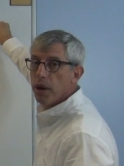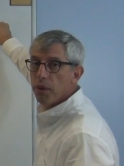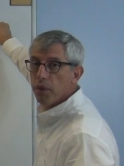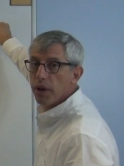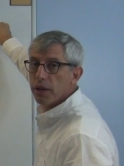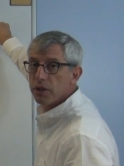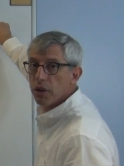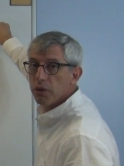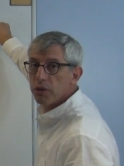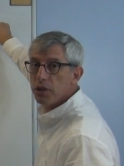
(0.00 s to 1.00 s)
by the way.
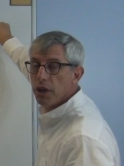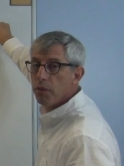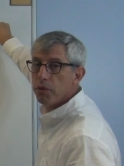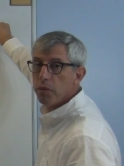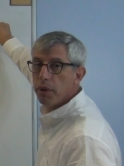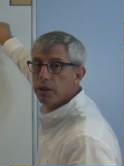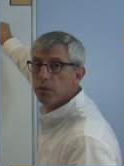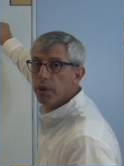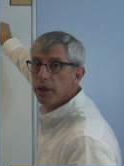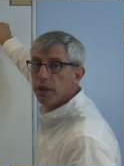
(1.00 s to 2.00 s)
So geometry makes
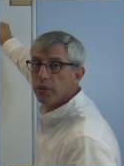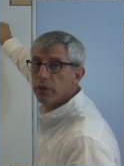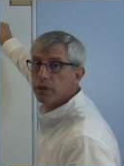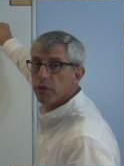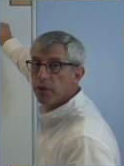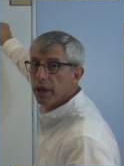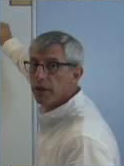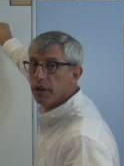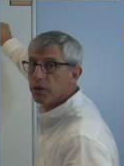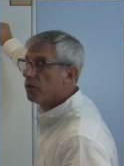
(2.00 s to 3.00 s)
a big difference. If length gets